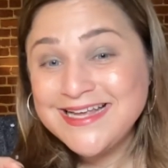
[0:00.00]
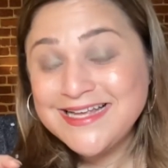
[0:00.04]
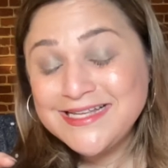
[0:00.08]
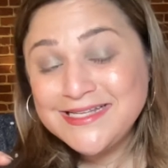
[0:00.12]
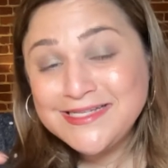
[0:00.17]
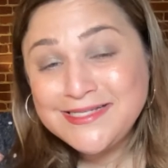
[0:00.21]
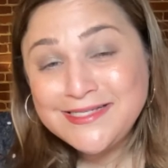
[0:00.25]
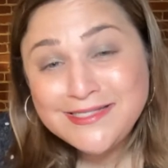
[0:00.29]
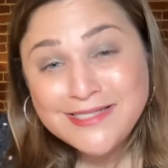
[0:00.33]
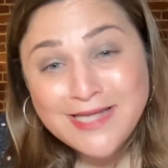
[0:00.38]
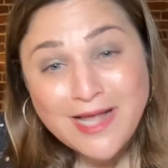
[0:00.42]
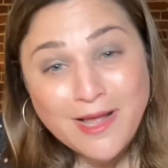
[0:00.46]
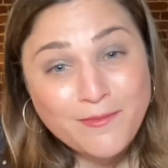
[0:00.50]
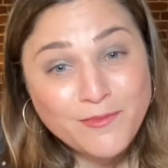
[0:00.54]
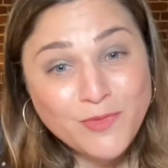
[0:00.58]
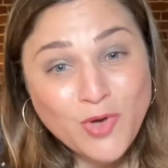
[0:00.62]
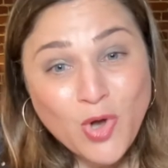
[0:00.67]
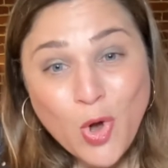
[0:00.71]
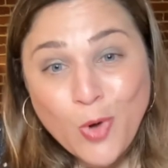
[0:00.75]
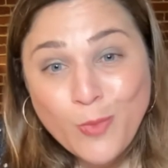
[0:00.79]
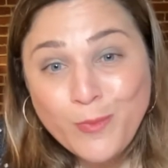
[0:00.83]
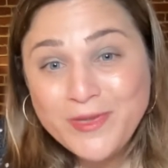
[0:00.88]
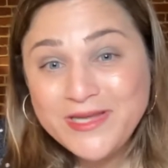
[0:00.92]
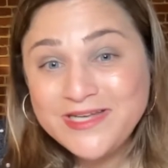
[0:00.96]
some
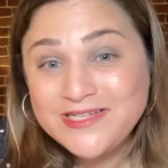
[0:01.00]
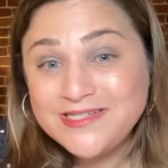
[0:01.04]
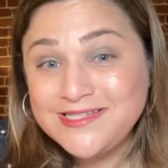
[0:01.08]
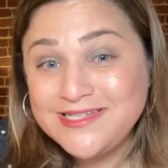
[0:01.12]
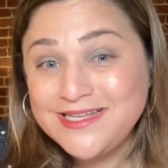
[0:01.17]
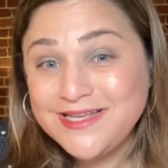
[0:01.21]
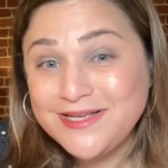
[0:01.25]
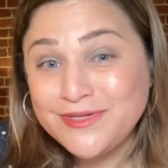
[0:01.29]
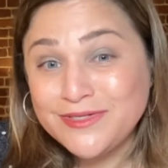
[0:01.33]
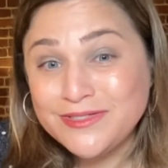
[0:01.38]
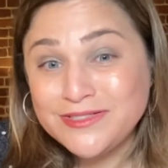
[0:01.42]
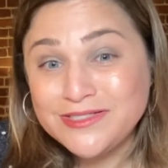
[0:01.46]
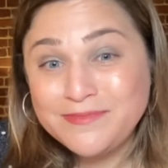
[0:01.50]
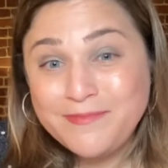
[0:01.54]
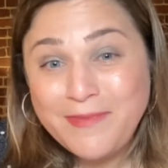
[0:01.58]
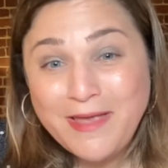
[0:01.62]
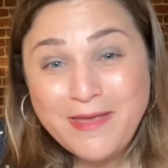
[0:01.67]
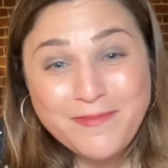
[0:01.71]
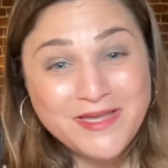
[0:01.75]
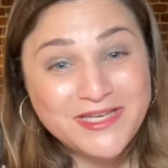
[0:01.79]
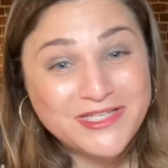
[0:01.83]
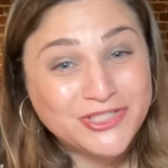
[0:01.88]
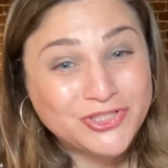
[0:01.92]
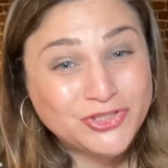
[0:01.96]
coping skills,
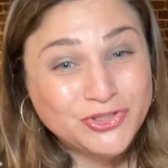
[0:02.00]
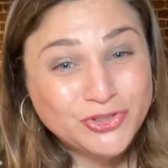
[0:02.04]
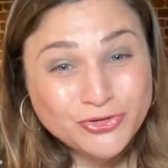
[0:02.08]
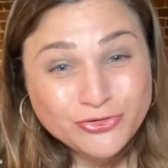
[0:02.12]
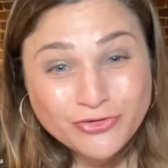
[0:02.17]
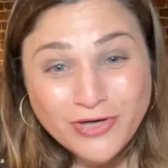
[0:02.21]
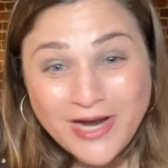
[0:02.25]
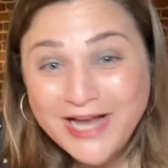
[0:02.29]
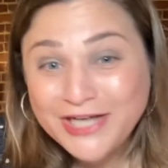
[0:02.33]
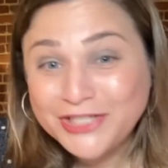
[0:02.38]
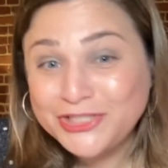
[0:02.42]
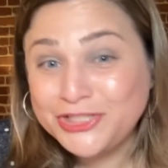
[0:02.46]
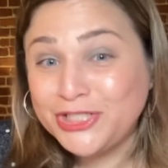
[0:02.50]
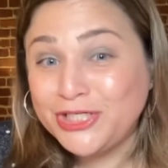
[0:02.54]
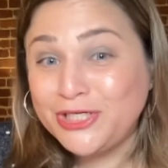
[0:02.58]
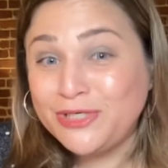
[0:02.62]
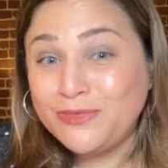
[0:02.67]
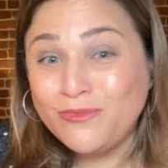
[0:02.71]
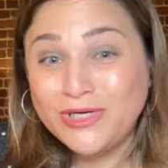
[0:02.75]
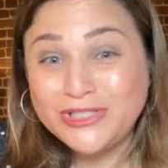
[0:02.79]
maybe distraction,